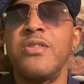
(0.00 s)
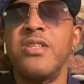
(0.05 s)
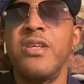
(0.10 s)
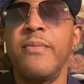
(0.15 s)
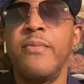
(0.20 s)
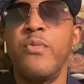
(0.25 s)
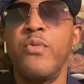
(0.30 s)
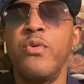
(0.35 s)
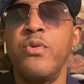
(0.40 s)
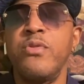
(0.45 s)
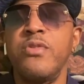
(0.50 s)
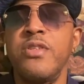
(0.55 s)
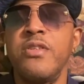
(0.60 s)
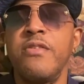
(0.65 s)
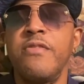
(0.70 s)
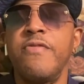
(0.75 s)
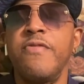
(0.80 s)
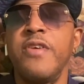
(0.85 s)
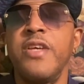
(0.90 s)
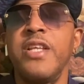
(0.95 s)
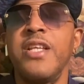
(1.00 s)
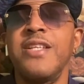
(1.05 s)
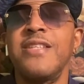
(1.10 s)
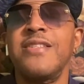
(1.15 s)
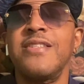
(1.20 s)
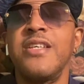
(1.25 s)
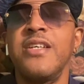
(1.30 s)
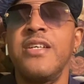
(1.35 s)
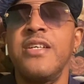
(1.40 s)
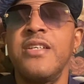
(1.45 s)
Timberwolves and the Phoenix
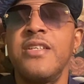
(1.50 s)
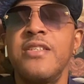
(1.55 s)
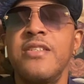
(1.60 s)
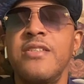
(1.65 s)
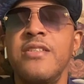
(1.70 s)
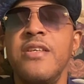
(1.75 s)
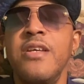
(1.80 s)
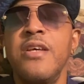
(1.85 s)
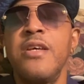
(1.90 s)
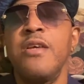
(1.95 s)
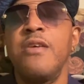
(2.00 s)
Suns.